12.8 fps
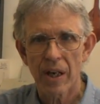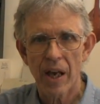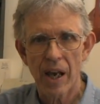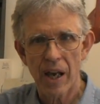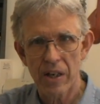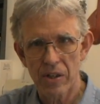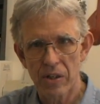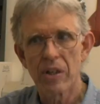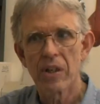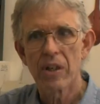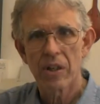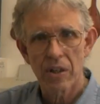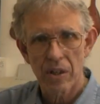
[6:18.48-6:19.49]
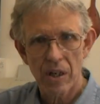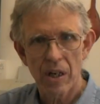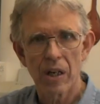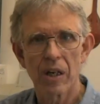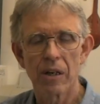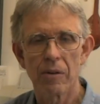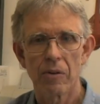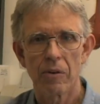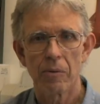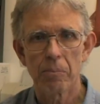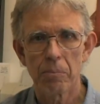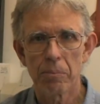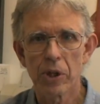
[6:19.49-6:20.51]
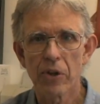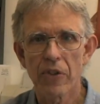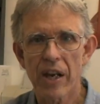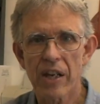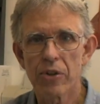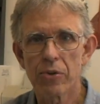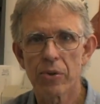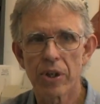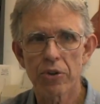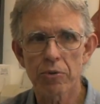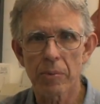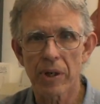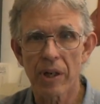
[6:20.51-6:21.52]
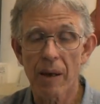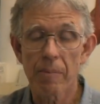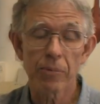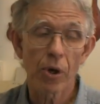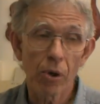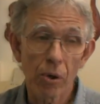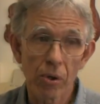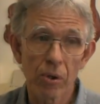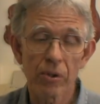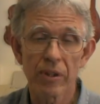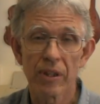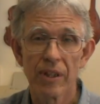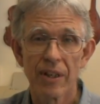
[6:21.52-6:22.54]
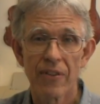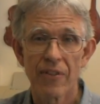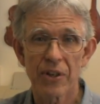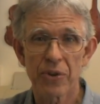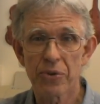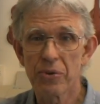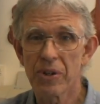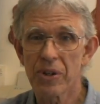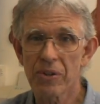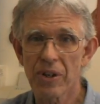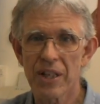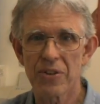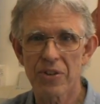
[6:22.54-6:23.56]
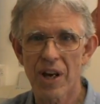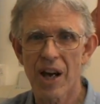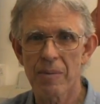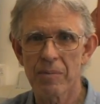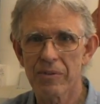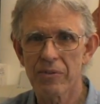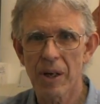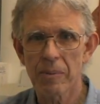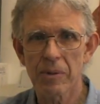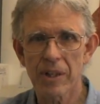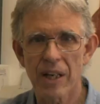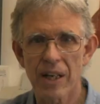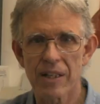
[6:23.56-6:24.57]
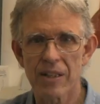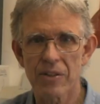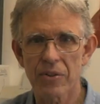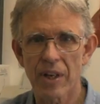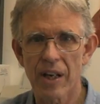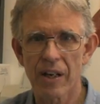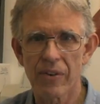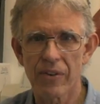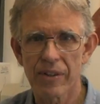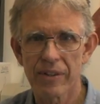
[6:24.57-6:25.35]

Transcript: and build that into an instrument. And I'm told that it's doing a great job of replicating the sound.